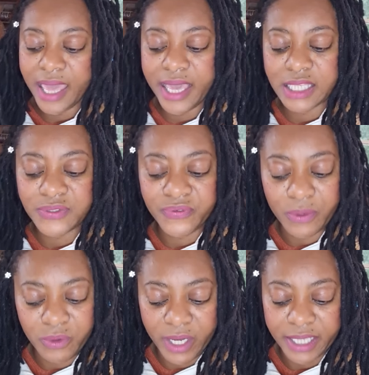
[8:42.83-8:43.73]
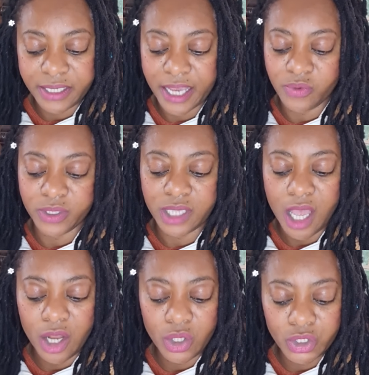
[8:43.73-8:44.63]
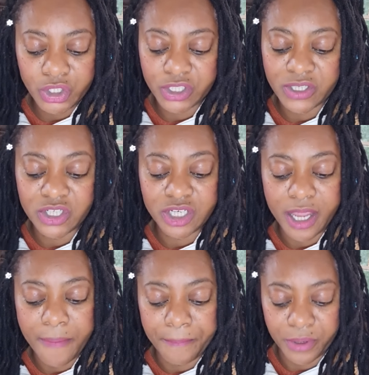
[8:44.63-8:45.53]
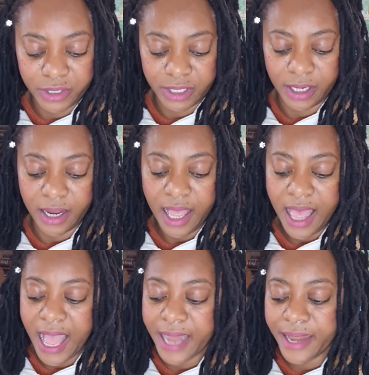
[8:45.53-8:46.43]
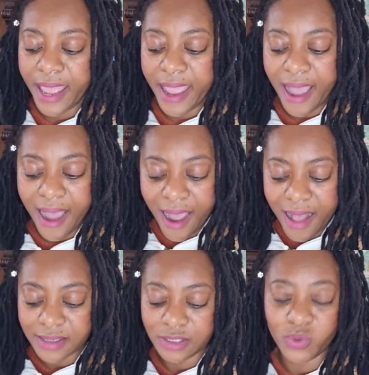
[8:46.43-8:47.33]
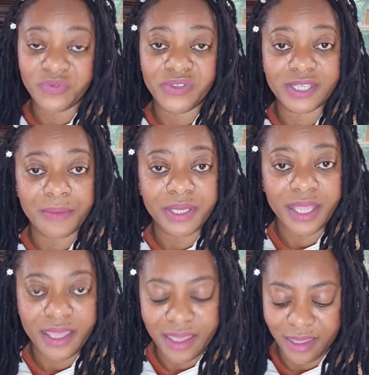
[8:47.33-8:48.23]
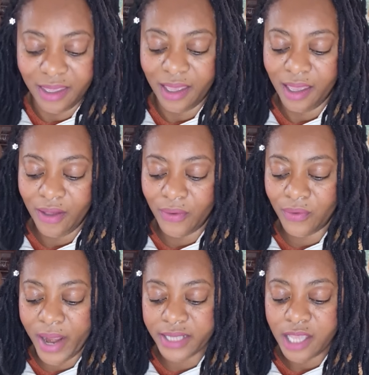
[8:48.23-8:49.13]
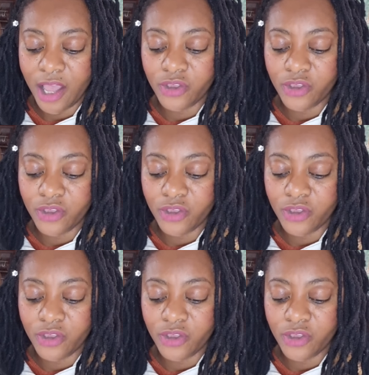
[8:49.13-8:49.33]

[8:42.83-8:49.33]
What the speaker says: It's formulated with luscious shea butter and enhanced with vitamin E, all right?